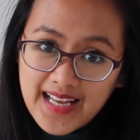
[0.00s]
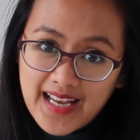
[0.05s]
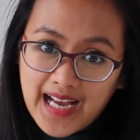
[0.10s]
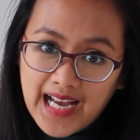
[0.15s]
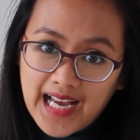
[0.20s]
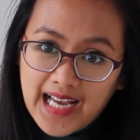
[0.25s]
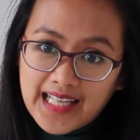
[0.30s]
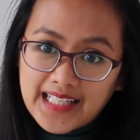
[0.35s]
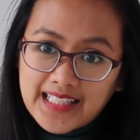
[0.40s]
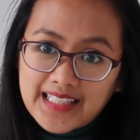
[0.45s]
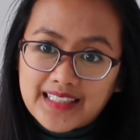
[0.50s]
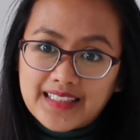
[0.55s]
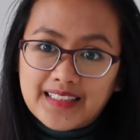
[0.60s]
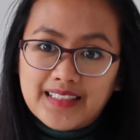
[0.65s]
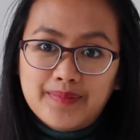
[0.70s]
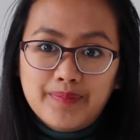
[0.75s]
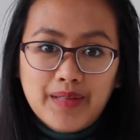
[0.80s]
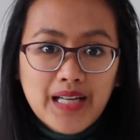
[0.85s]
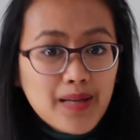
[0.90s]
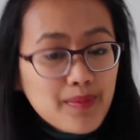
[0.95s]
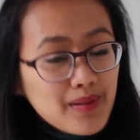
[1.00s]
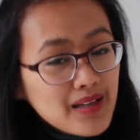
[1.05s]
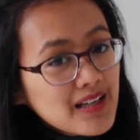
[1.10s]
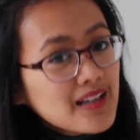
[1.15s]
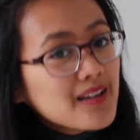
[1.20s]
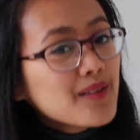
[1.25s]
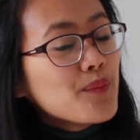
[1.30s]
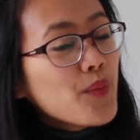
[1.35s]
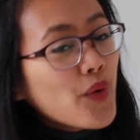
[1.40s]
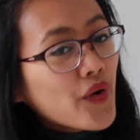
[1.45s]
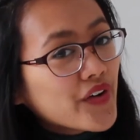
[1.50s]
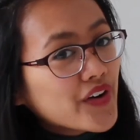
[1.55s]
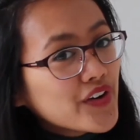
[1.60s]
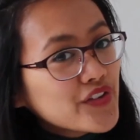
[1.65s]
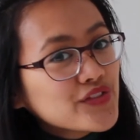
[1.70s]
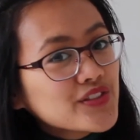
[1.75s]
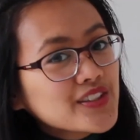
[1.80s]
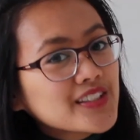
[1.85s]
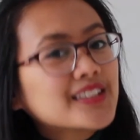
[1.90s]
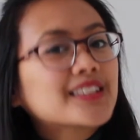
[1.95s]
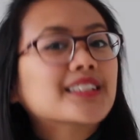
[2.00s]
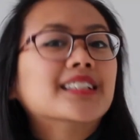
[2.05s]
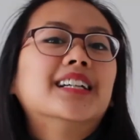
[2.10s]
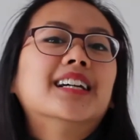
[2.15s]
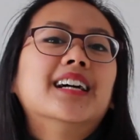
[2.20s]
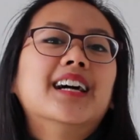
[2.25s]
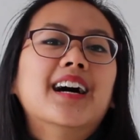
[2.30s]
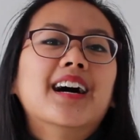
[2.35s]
and maybe more often.